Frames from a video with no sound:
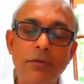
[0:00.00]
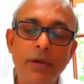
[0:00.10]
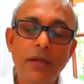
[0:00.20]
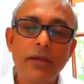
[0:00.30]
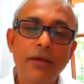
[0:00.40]

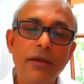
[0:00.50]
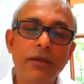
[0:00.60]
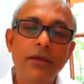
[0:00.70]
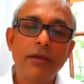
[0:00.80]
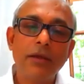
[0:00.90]
right?
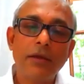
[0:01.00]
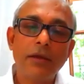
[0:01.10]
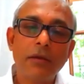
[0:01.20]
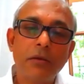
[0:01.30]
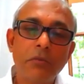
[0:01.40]

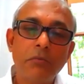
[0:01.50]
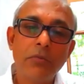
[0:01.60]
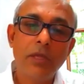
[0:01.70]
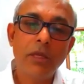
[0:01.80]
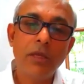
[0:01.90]
Uh,
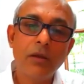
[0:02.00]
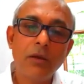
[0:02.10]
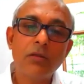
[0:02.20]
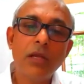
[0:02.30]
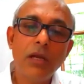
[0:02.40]
the
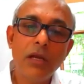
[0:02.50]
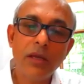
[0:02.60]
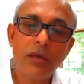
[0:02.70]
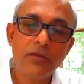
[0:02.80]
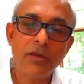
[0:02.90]

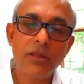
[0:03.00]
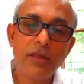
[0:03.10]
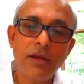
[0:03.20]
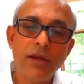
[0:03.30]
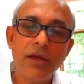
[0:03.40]
authentications
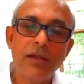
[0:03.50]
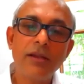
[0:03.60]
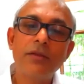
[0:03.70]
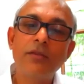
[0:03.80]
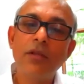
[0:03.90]
are
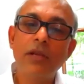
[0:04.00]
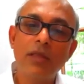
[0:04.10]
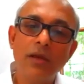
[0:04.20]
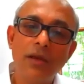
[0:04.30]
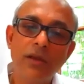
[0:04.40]
done. There
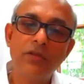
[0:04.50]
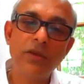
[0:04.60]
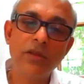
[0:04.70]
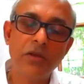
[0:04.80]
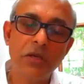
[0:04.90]
is a
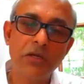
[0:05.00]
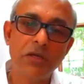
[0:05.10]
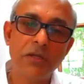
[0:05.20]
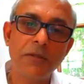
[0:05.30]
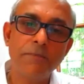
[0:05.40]
gauging
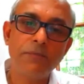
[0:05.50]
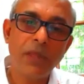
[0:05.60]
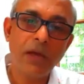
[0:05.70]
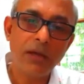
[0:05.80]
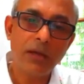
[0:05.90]
station,
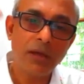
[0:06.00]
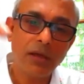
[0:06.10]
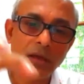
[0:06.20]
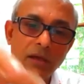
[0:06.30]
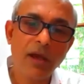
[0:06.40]
and
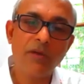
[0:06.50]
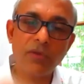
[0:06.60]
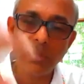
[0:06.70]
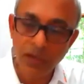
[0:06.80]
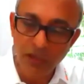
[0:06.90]
uh,
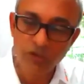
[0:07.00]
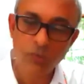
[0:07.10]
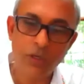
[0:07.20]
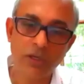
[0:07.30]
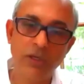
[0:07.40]
after each
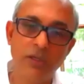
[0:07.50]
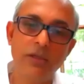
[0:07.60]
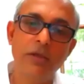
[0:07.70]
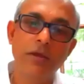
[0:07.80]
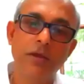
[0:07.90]
machine,
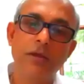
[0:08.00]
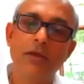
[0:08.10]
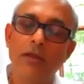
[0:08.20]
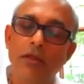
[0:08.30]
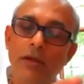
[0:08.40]

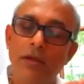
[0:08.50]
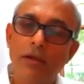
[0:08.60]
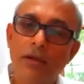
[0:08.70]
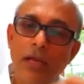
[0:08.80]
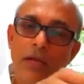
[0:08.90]
the
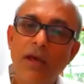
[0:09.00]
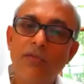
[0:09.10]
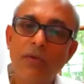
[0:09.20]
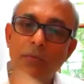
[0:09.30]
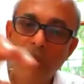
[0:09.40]
data
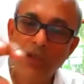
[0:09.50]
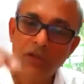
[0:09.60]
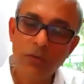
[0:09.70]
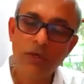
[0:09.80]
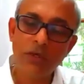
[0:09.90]
from
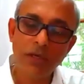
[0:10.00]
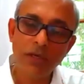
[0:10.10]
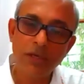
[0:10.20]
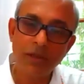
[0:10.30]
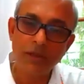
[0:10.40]
each
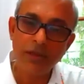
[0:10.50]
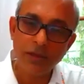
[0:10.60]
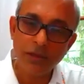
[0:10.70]
machine is